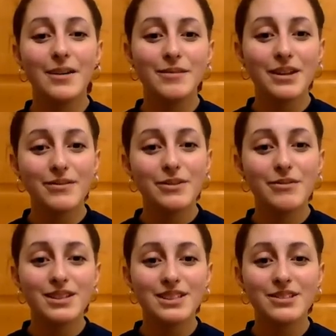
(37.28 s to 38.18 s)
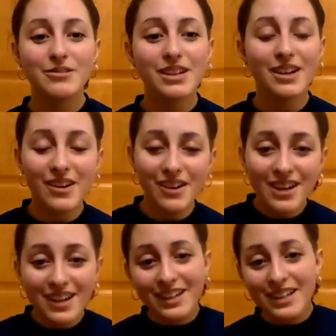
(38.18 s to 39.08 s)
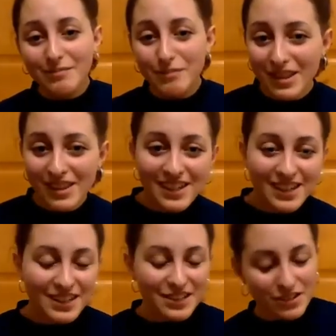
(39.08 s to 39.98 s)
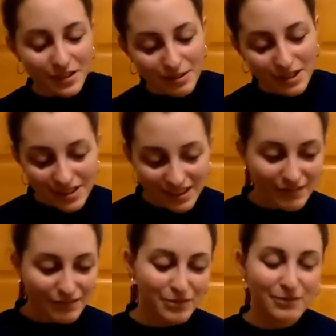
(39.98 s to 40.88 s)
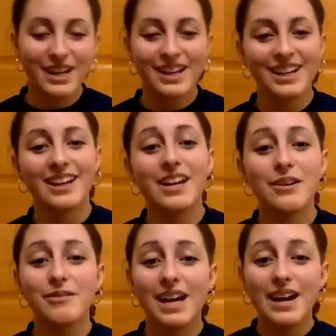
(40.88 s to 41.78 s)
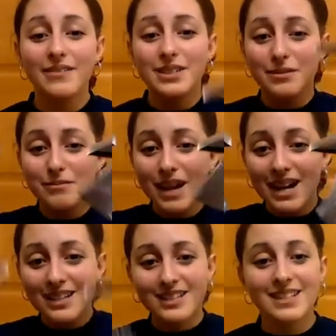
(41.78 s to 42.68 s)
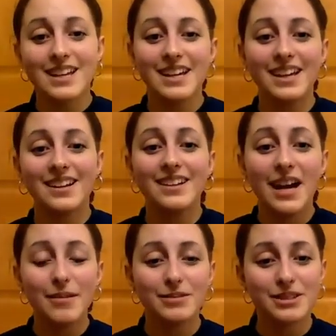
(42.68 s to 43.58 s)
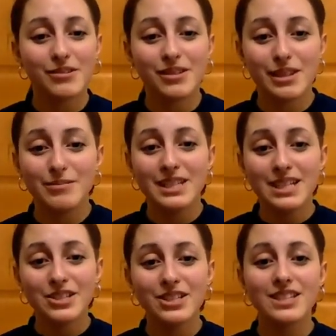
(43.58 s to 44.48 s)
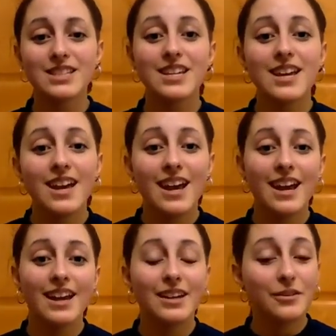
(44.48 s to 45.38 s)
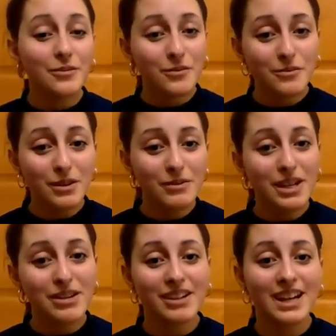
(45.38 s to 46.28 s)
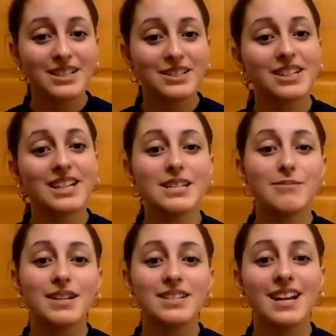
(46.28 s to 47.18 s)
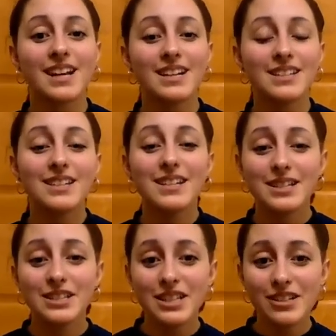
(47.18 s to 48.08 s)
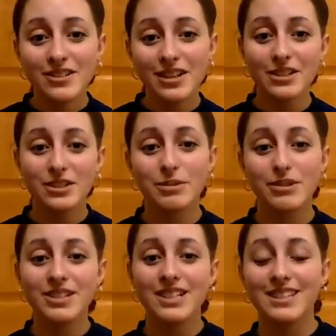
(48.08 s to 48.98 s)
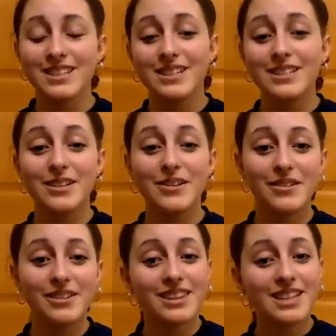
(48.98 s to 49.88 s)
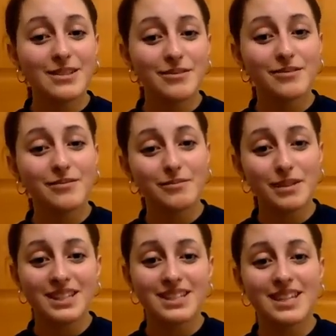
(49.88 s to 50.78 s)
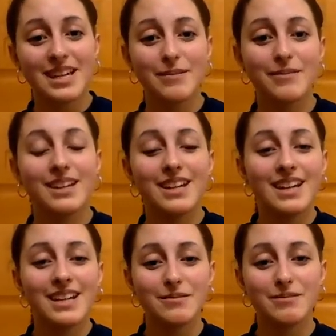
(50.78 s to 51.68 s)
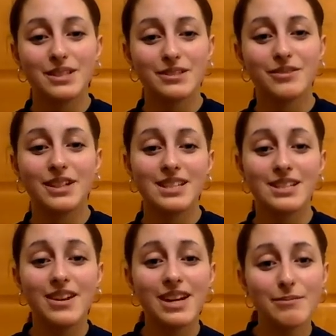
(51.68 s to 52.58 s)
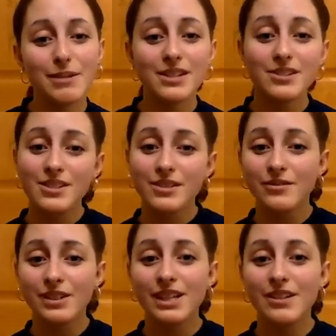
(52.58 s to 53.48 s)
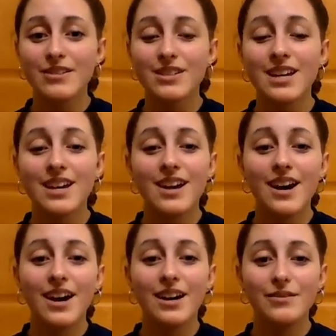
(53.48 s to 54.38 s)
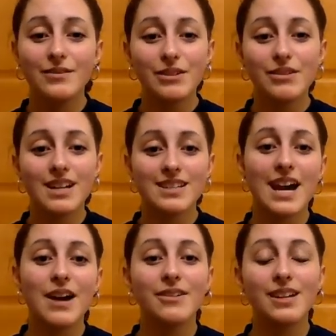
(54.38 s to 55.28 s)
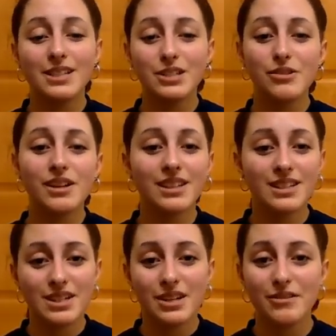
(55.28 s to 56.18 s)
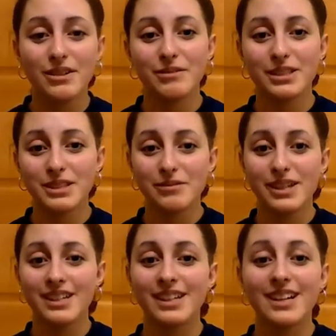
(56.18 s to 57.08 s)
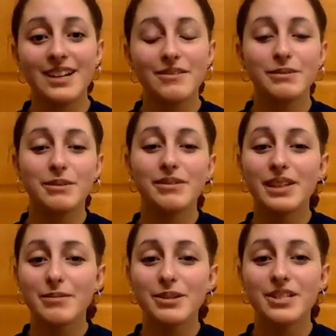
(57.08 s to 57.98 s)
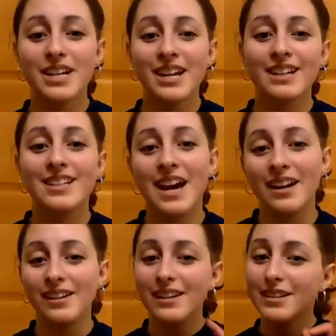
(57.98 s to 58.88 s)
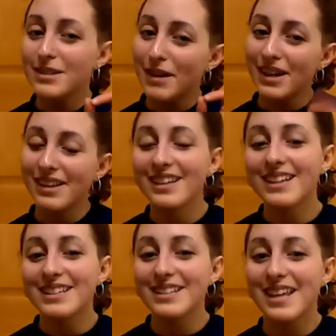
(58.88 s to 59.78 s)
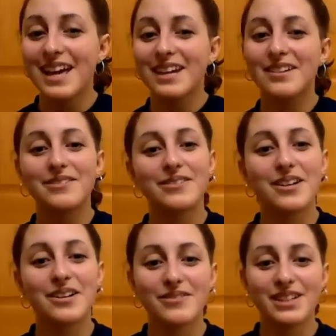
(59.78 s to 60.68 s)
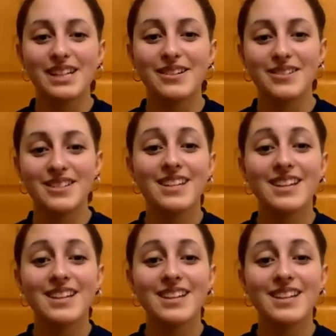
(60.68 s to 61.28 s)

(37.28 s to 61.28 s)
if you want to join our monthly contributor giveaway, we have some masks and Appleton North themed t-shirts, and one way you can enter is by sending us cheers contributions. So this month's theme is winter fun, so any pictures or videos of you guys out enjoying the snow and winter weather, we really appreciate it to add a little smile to the end of our videos.